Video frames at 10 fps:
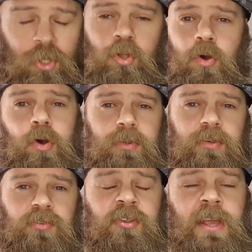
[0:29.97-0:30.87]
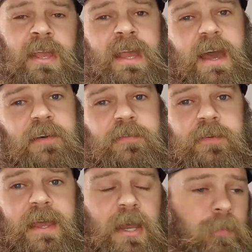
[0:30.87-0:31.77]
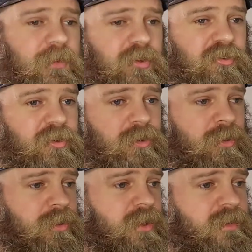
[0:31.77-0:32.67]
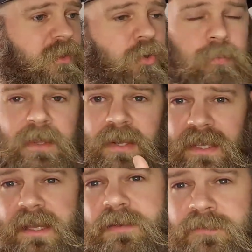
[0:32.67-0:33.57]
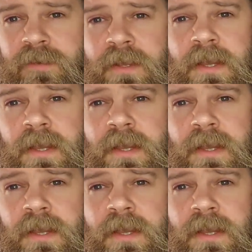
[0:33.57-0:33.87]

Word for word: Your orders have helped us to continue to be creative.